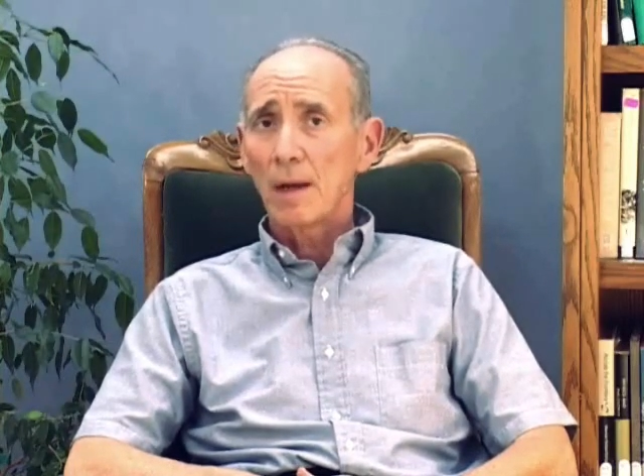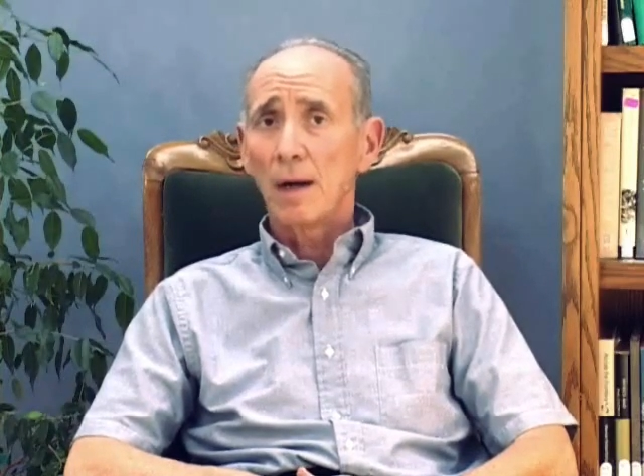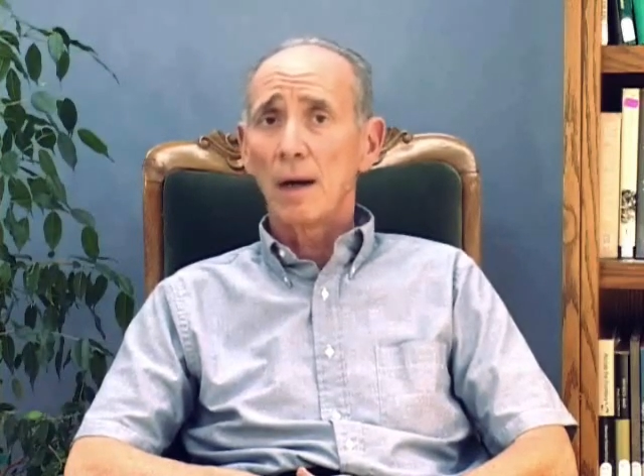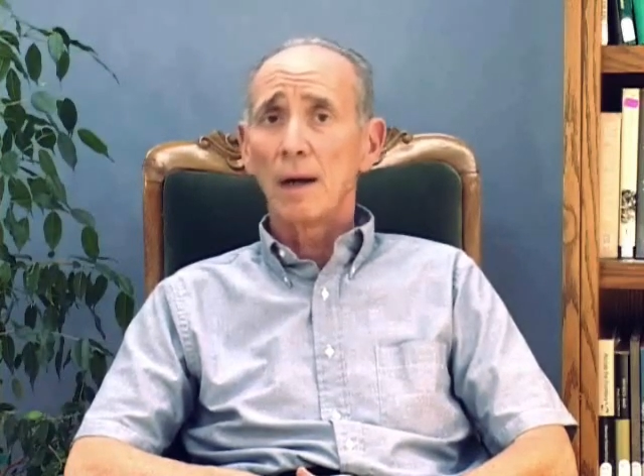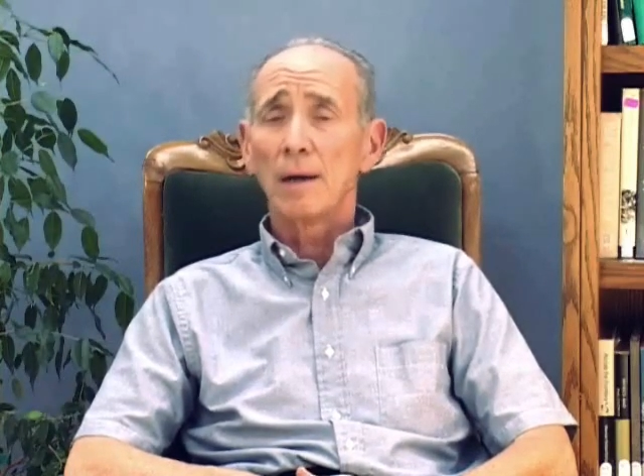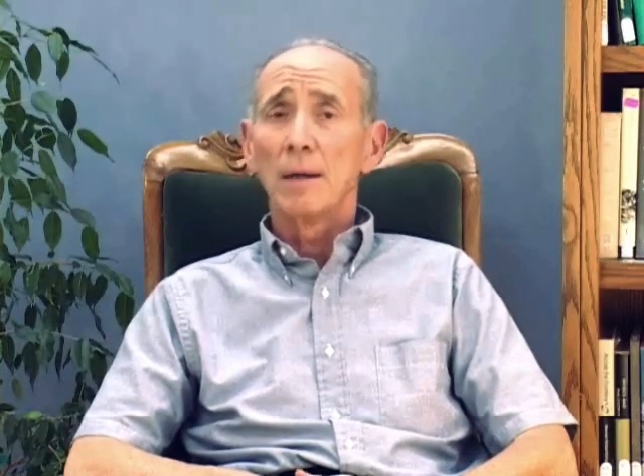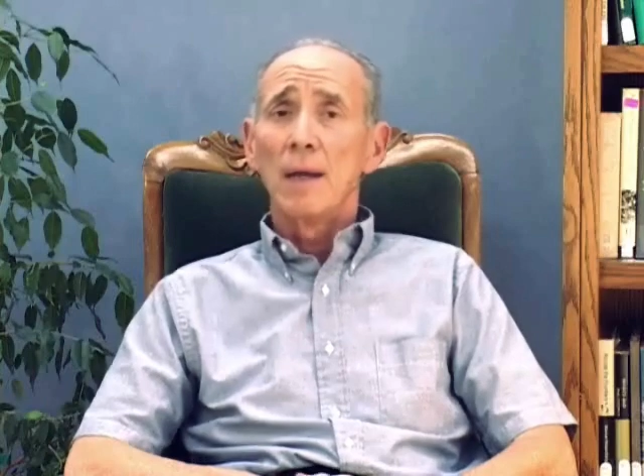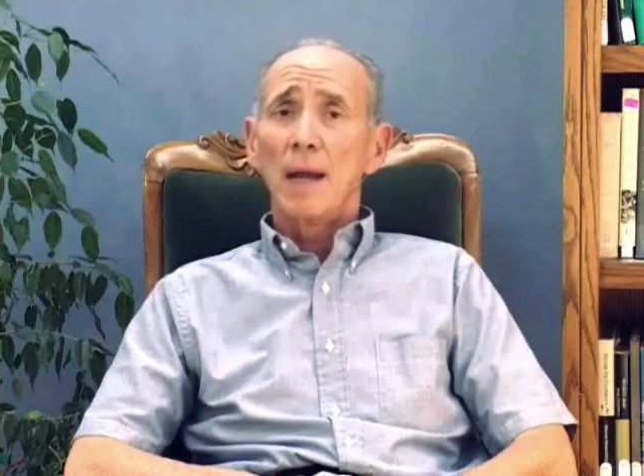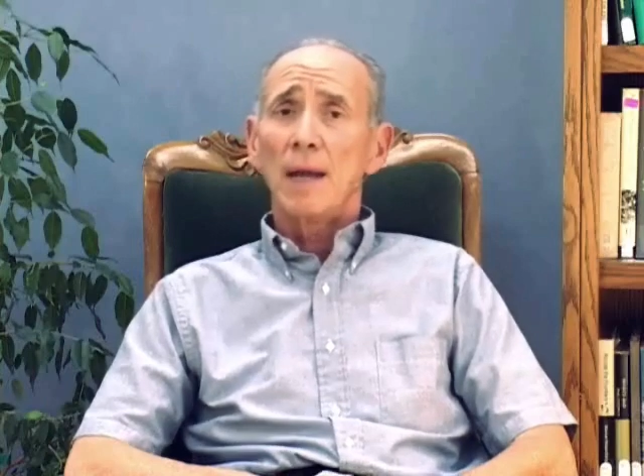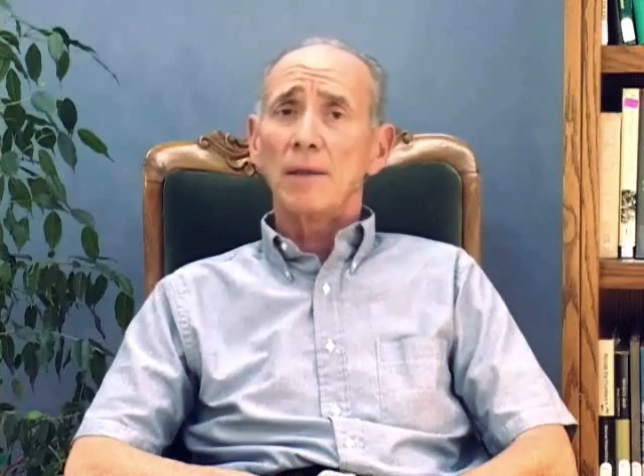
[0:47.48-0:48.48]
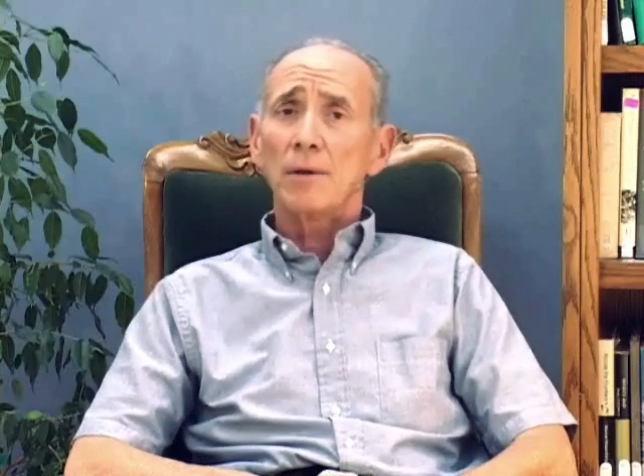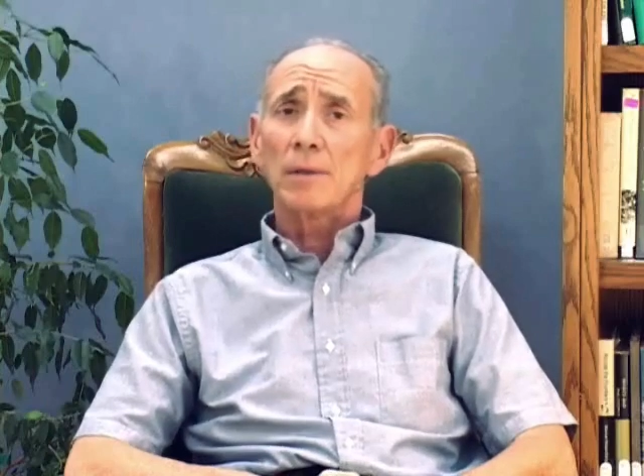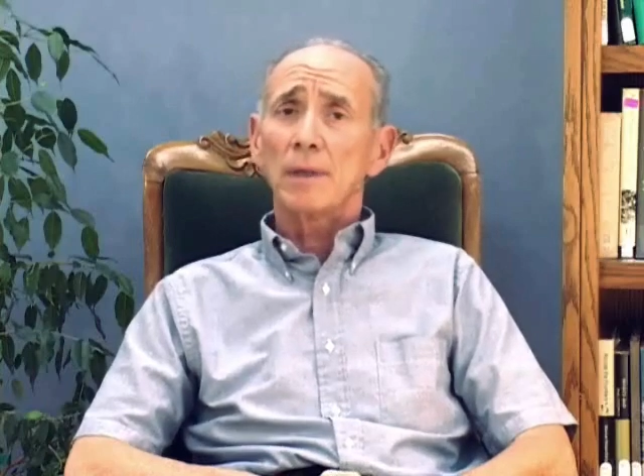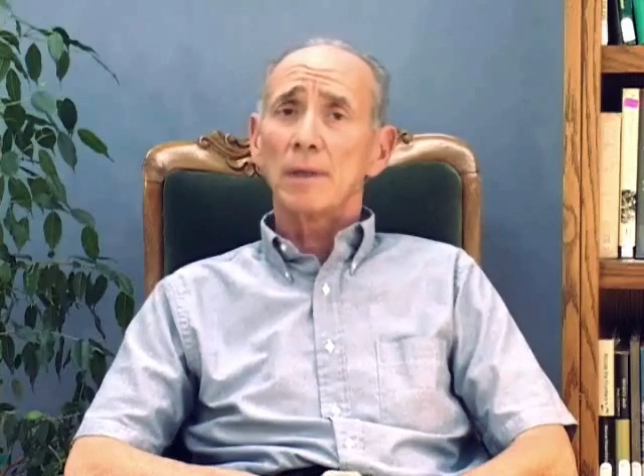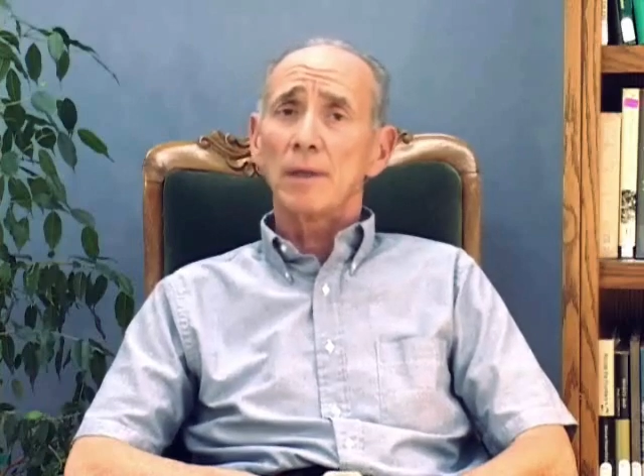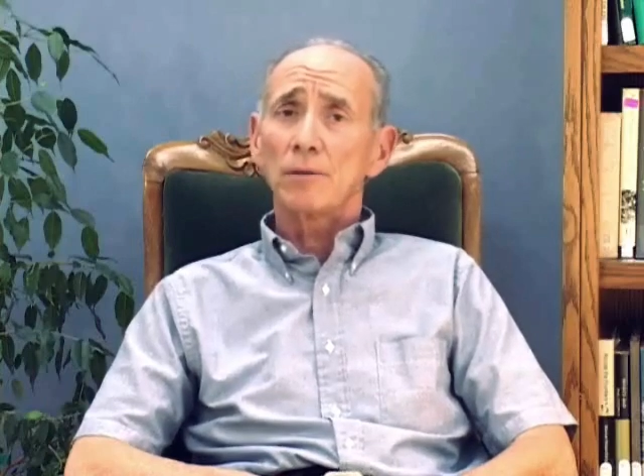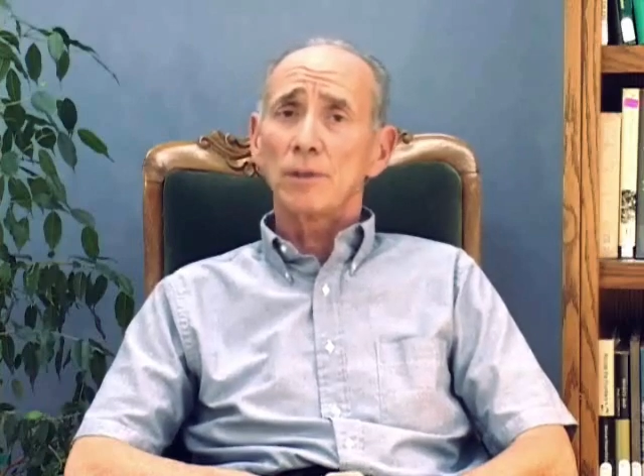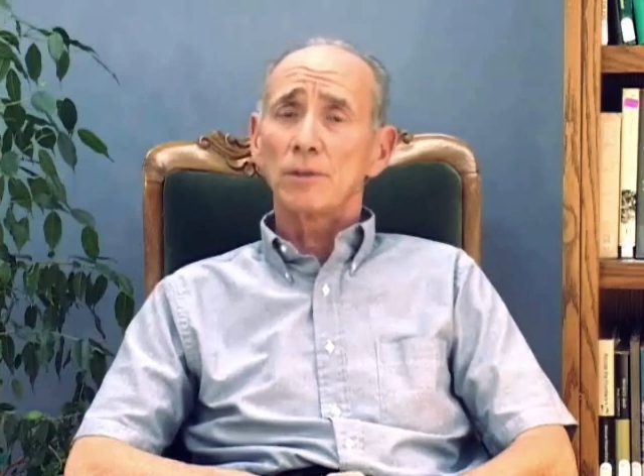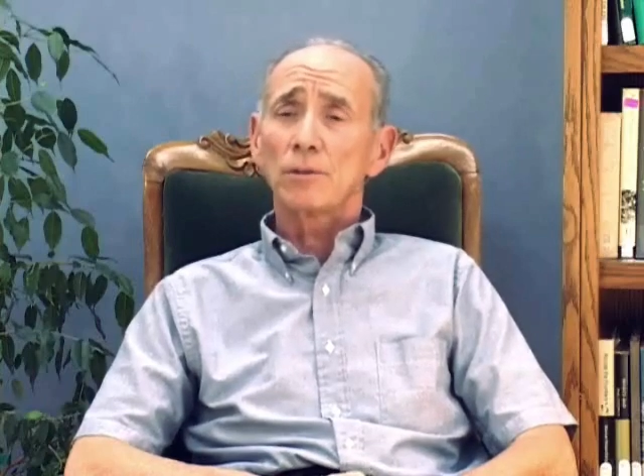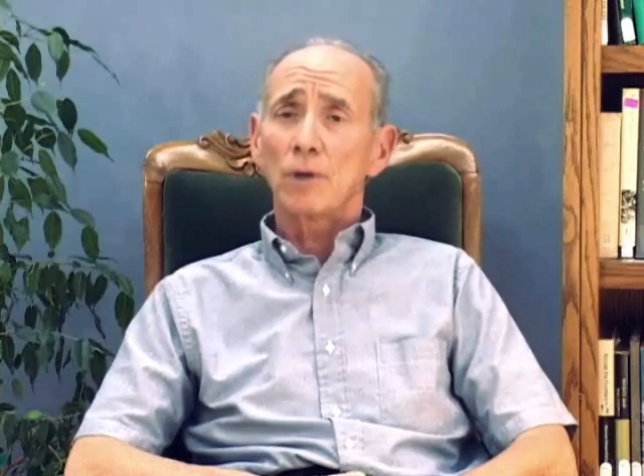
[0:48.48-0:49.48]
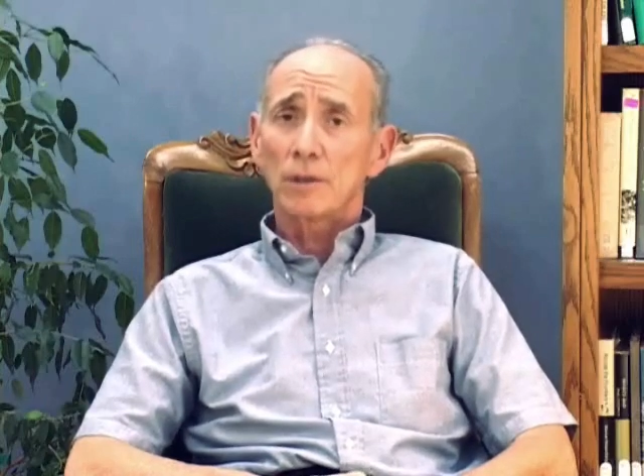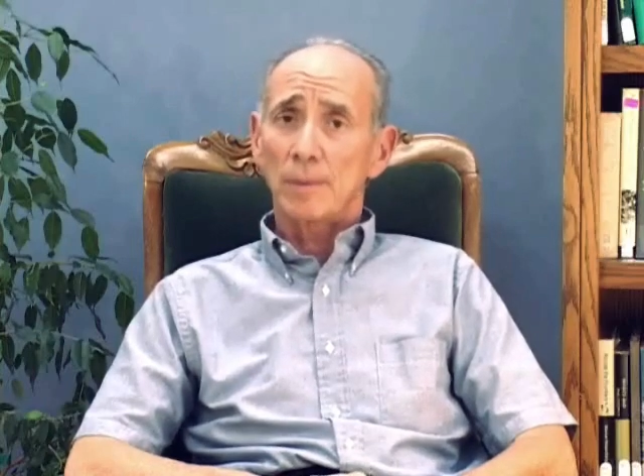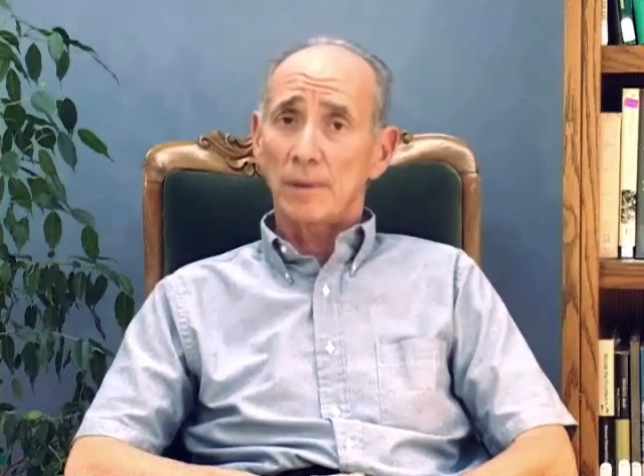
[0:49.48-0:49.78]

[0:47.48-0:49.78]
And there Jesus talks